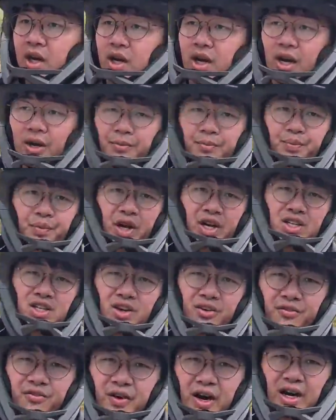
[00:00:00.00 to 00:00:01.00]
Now, I
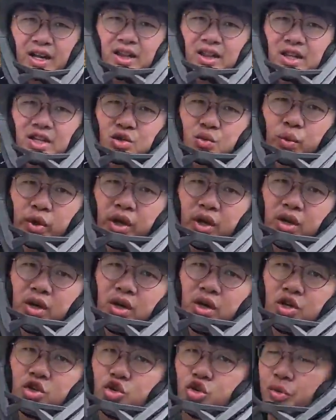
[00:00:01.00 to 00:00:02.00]
still find this wheel
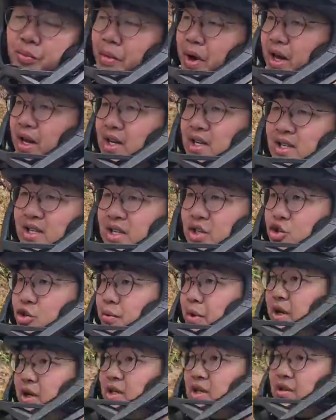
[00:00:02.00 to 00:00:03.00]
tremendously,
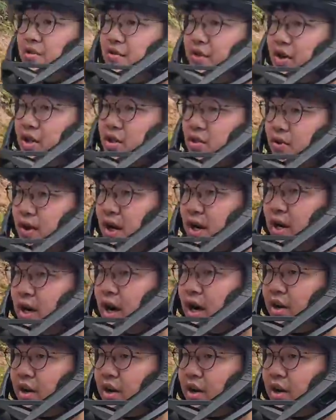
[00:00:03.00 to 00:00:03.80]
tremendously fun to ride.